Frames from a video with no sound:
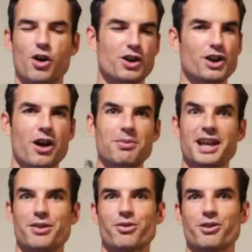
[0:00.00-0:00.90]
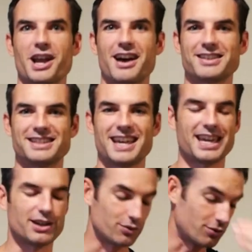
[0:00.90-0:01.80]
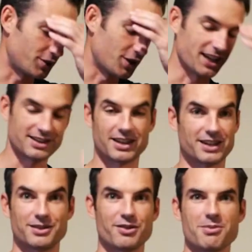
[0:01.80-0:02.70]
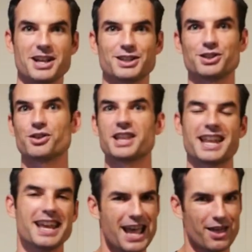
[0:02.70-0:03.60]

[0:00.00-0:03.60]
I play 3 hours a day, yikes, I could never imagine doing that.